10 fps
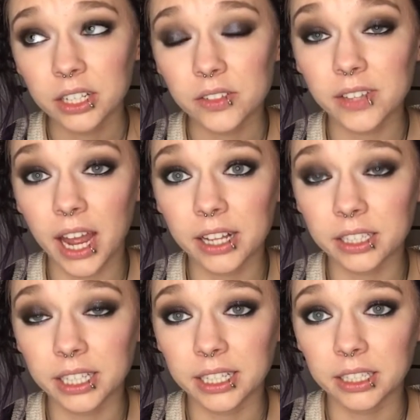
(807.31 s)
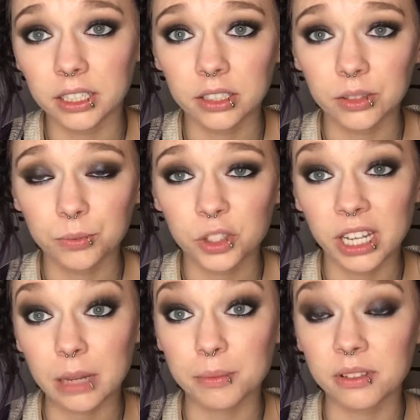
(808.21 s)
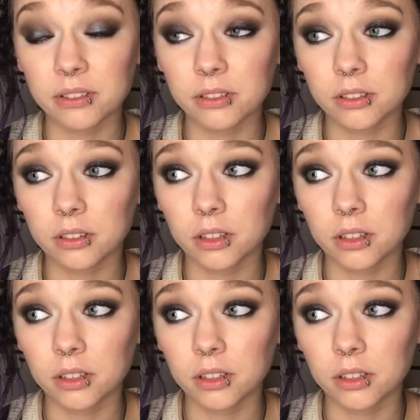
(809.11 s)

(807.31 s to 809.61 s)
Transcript: styling tips,